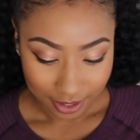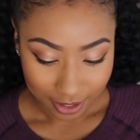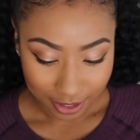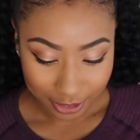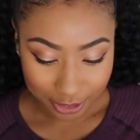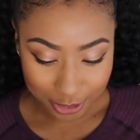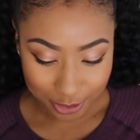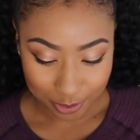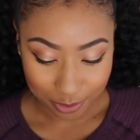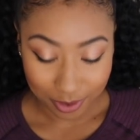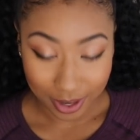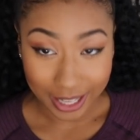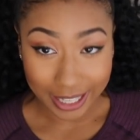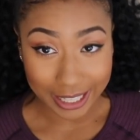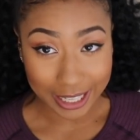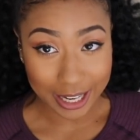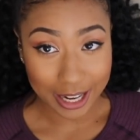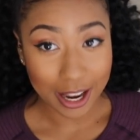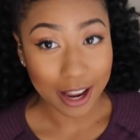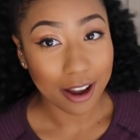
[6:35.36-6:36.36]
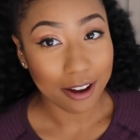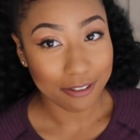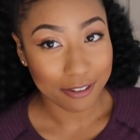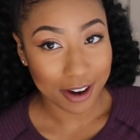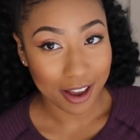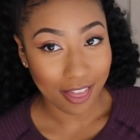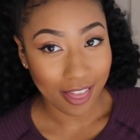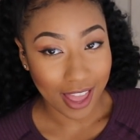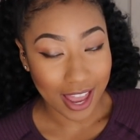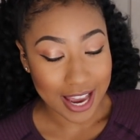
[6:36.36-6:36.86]
Are you ready
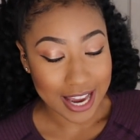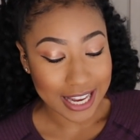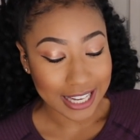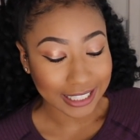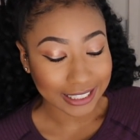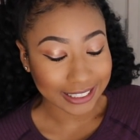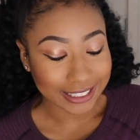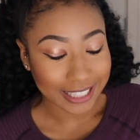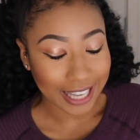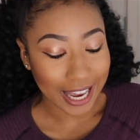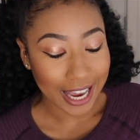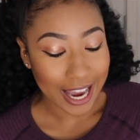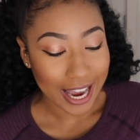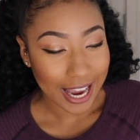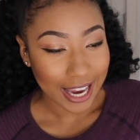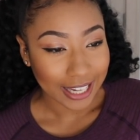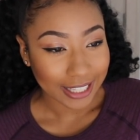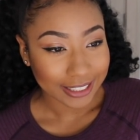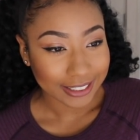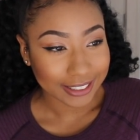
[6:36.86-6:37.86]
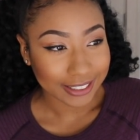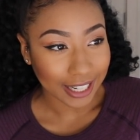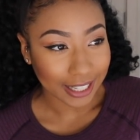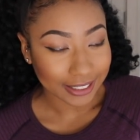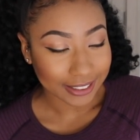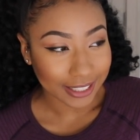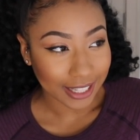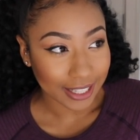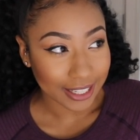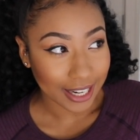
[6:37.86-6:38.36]
for this?
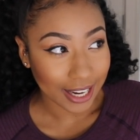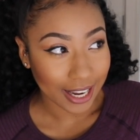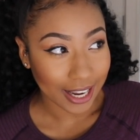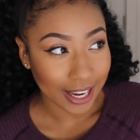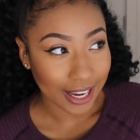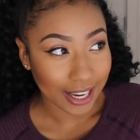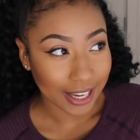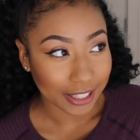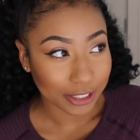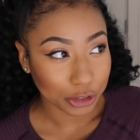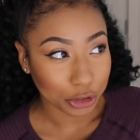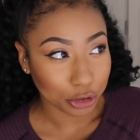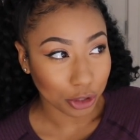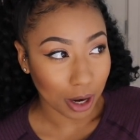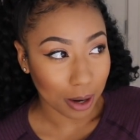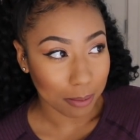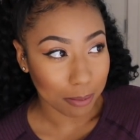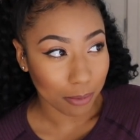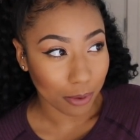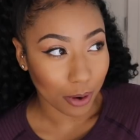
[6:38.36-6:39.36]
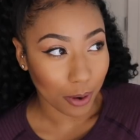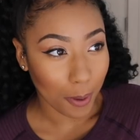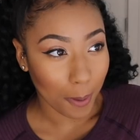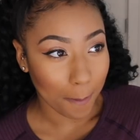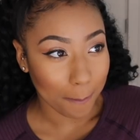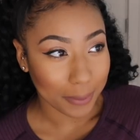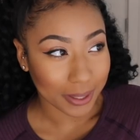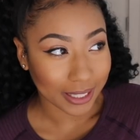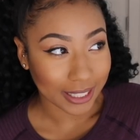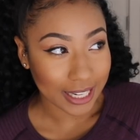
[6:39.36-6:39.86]
Dun dun dun, drum
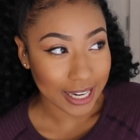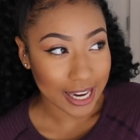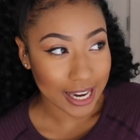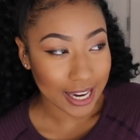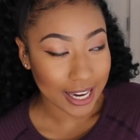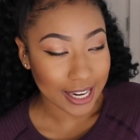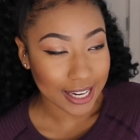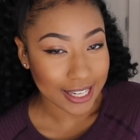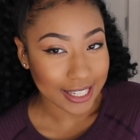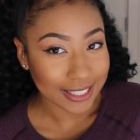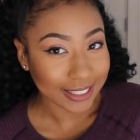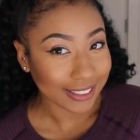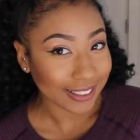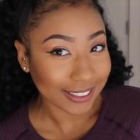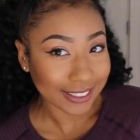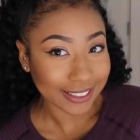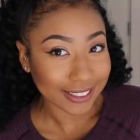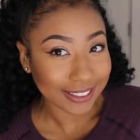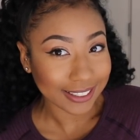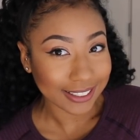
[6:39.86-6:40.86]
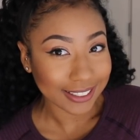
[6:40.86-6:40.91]
roll please.